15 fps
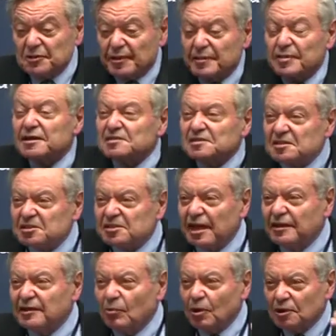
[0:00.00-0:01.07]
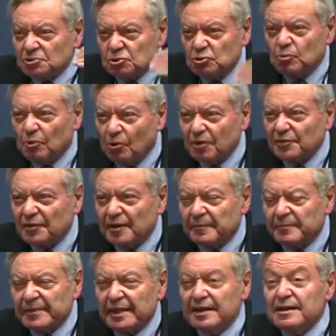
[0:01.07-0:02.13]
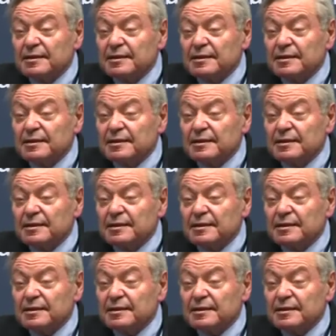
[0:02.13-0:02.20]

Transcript: that there is a sidewalk to board them,